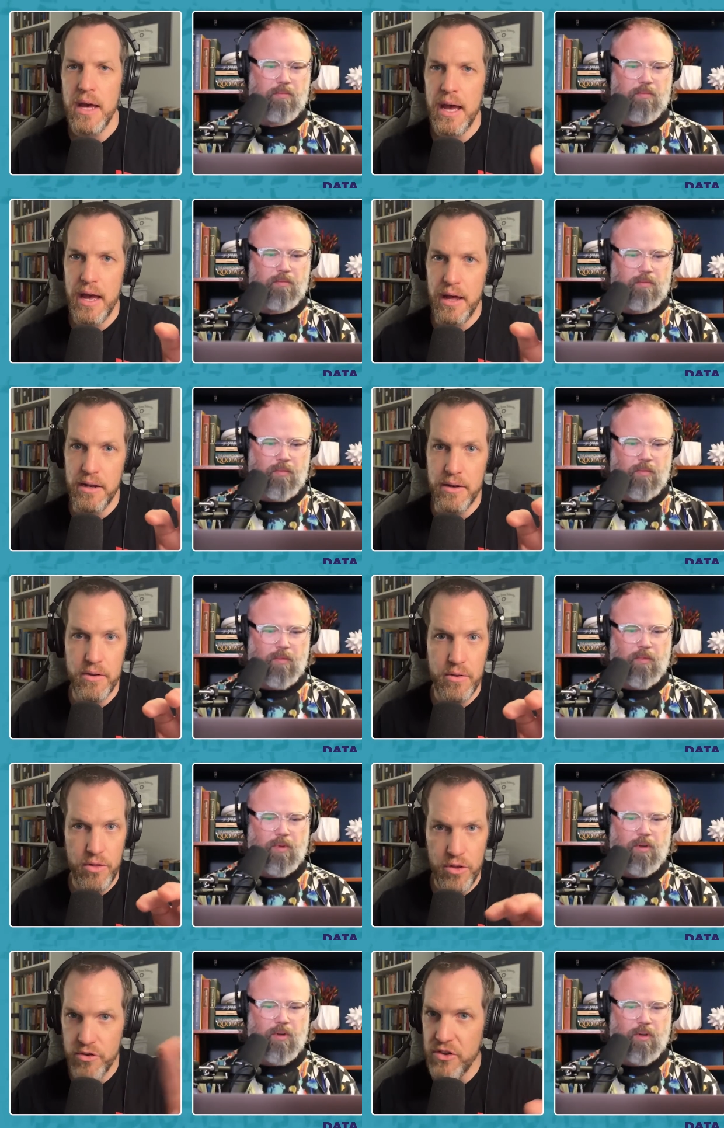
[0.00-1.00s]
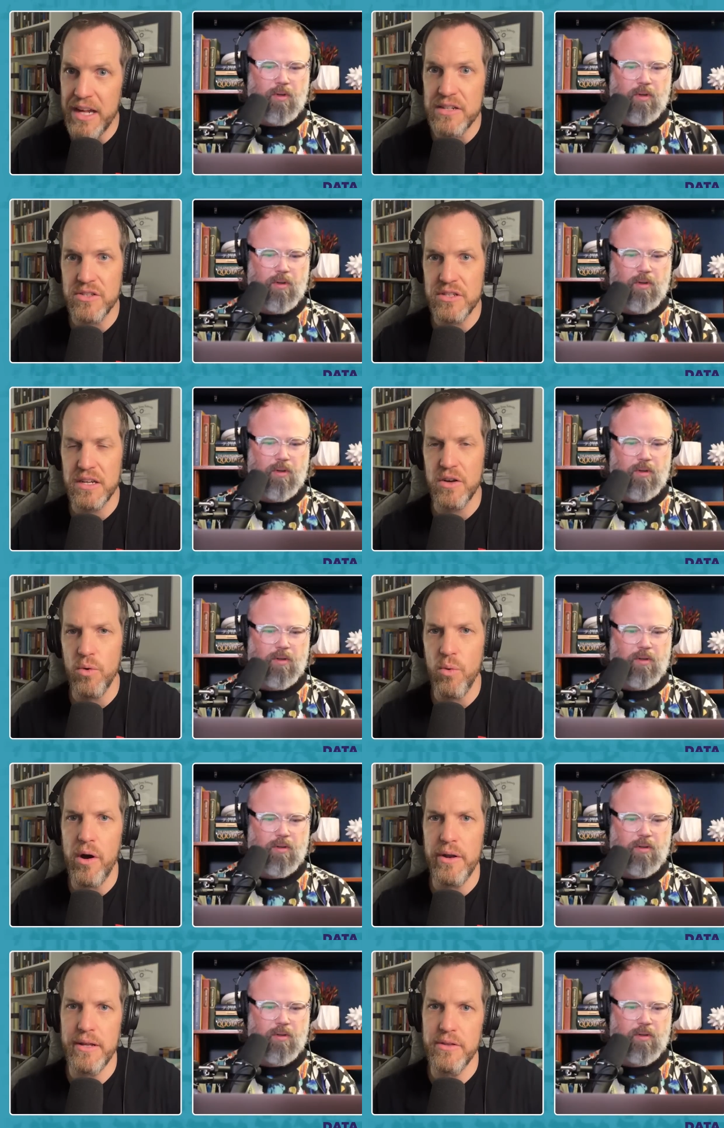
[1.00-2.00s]
Speaker 1: And there's not a single
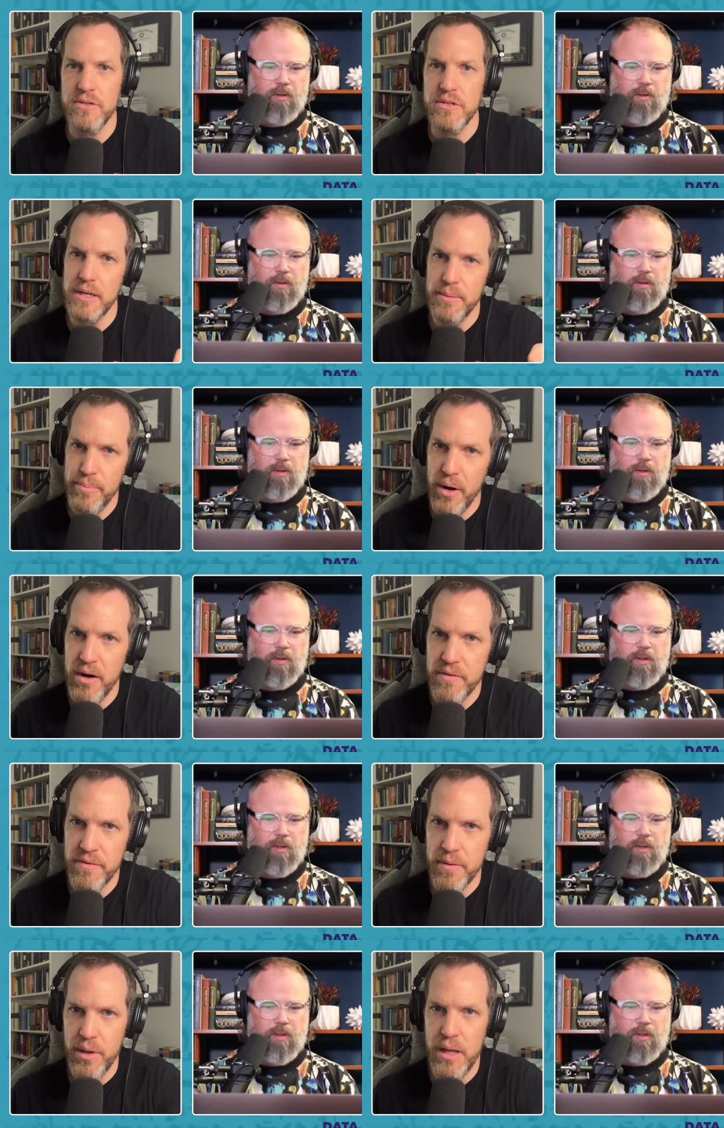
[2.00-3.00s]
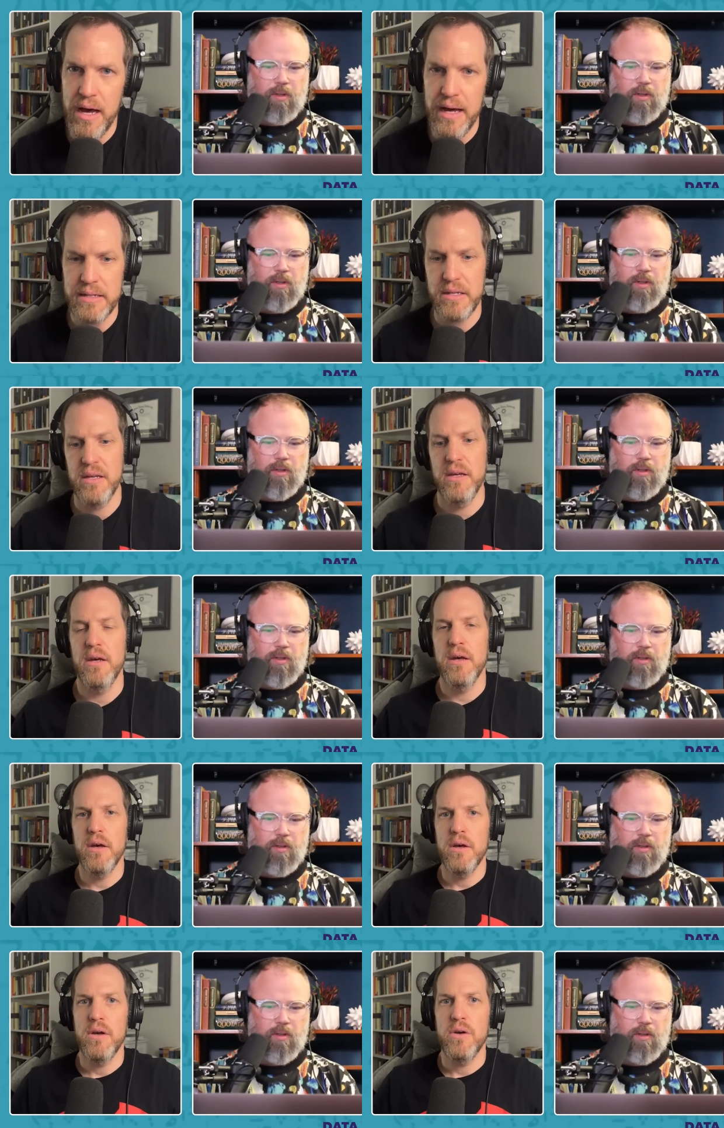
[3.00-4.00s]
one in the city apart from Lot
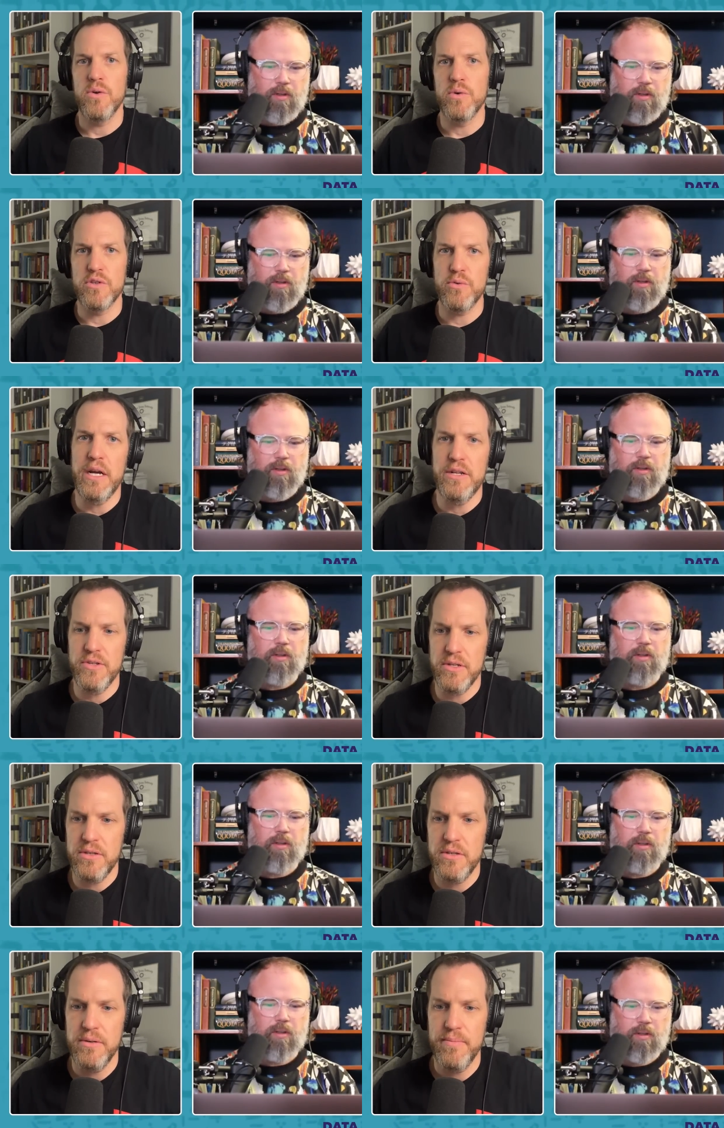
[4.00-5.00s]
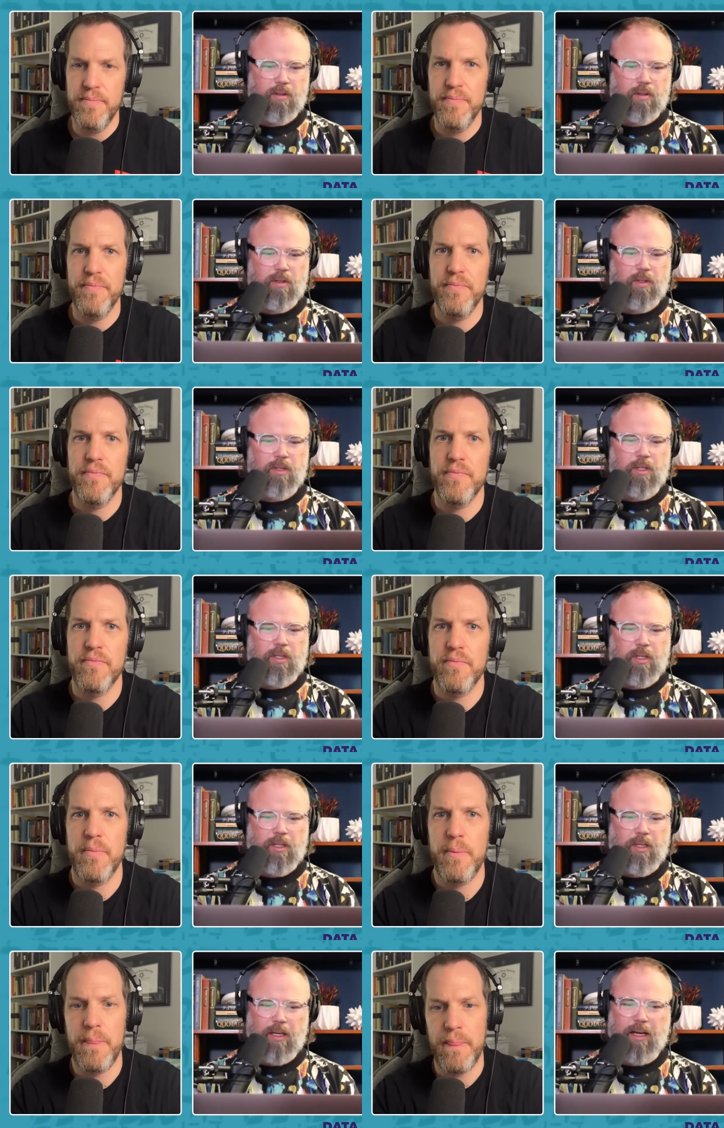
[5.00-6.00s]
who is righteous.
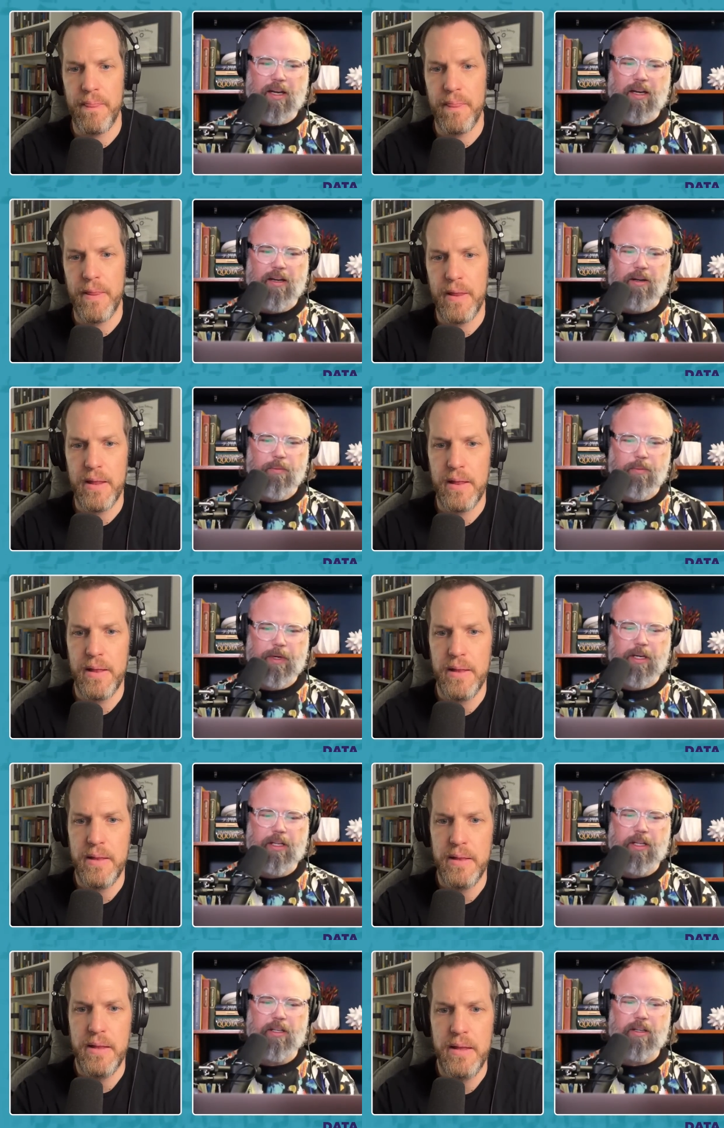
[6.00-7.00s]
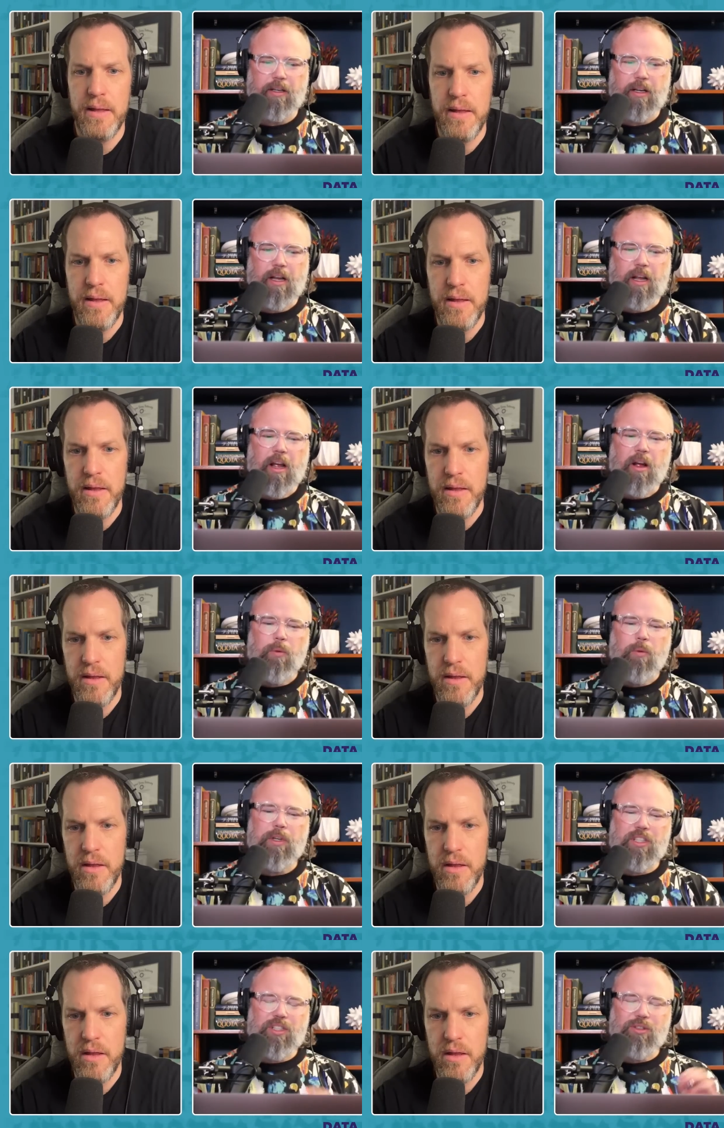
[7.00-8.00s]
Speaker 2: Yeah, really, which
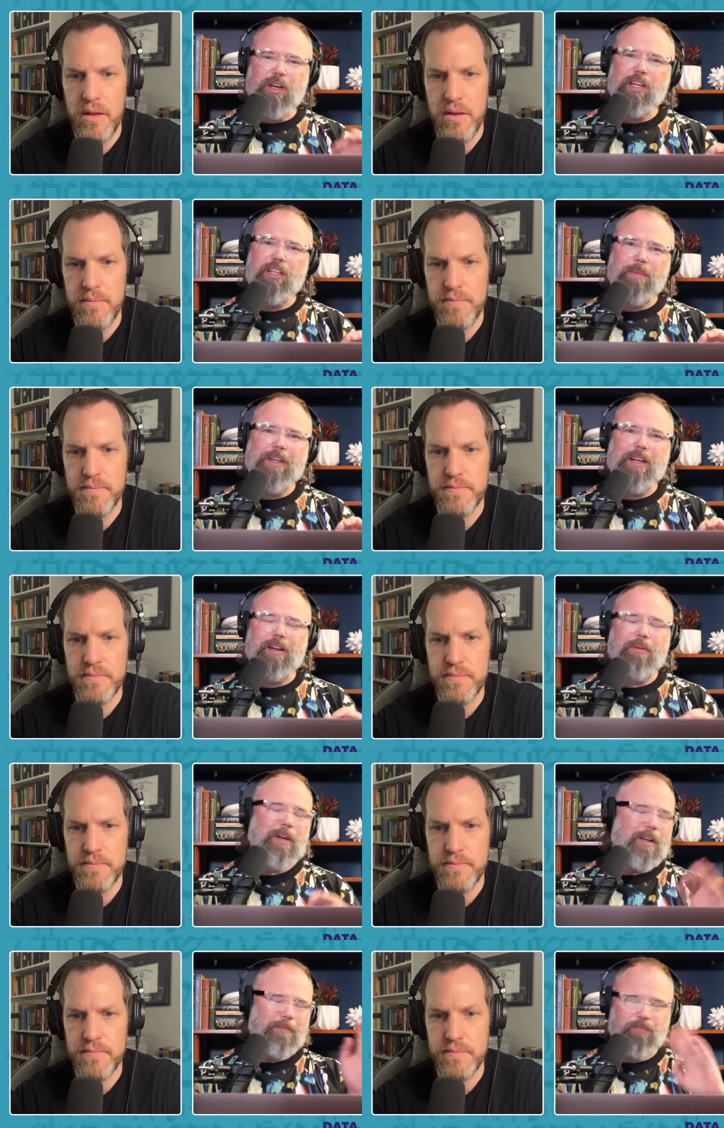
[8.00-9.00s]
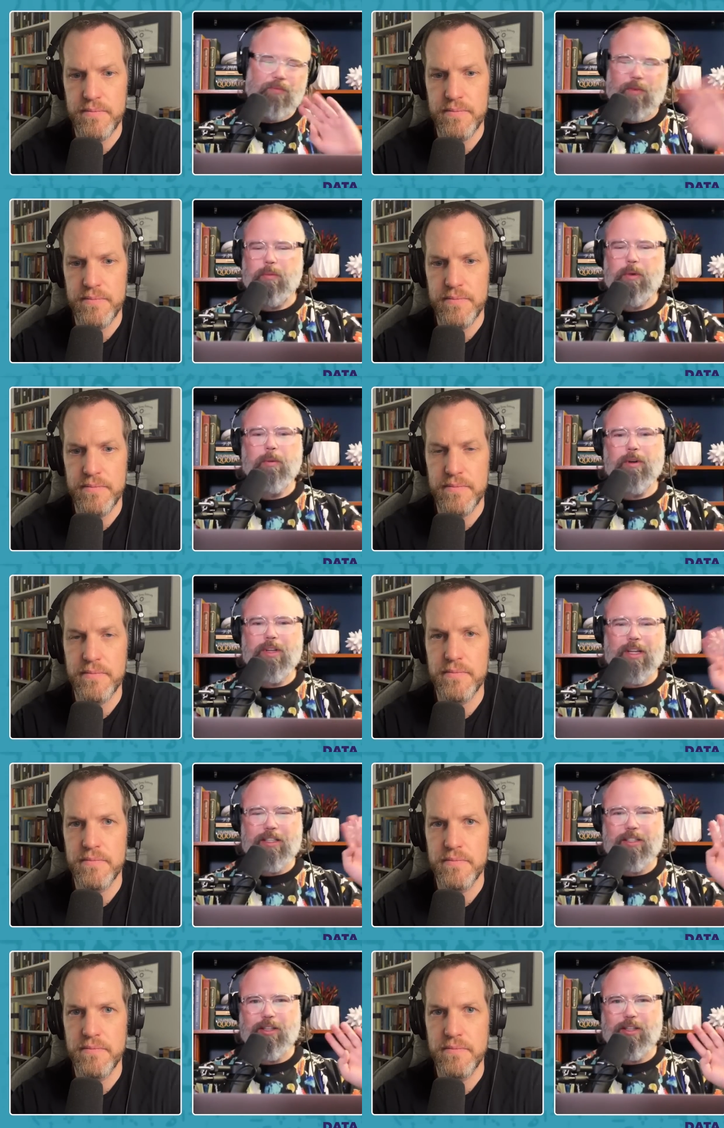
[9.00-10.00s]
is strange because, well, we won't get
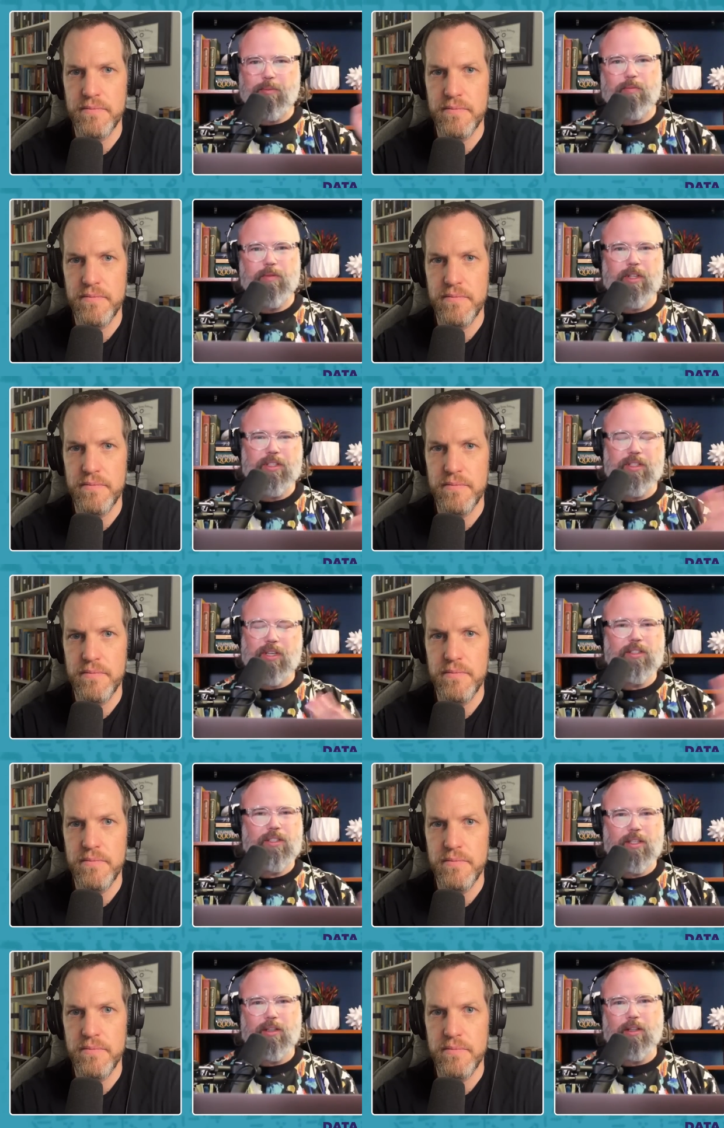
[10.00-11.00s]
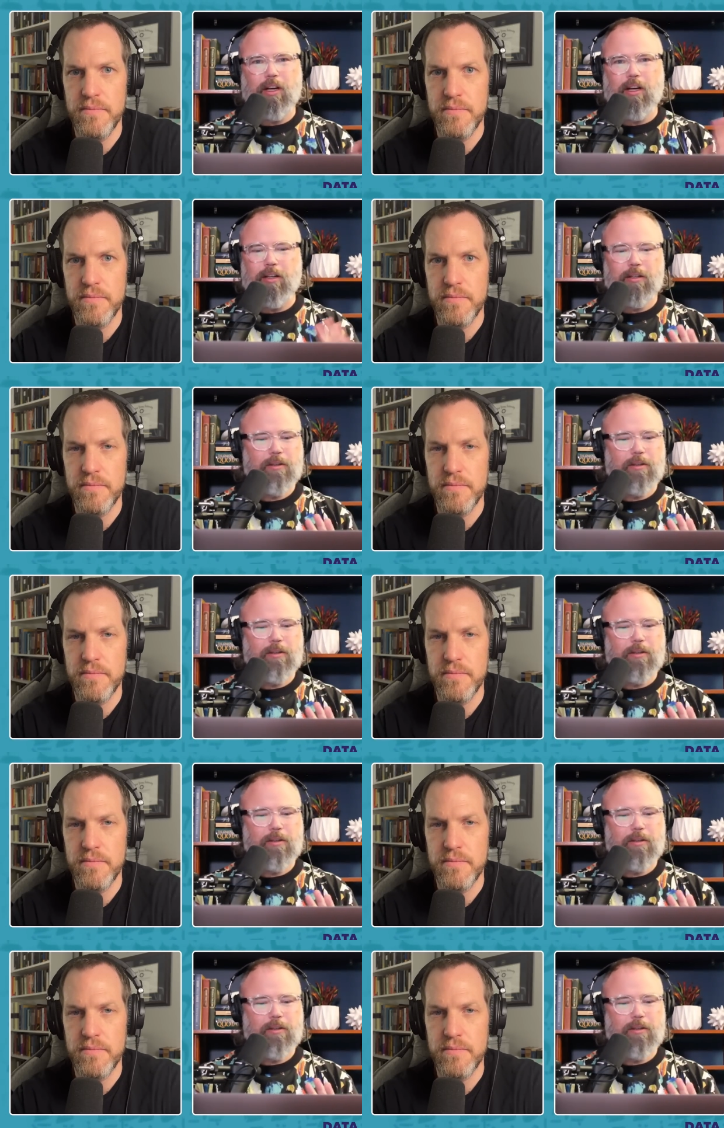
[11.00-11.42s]
into the, the sons in law.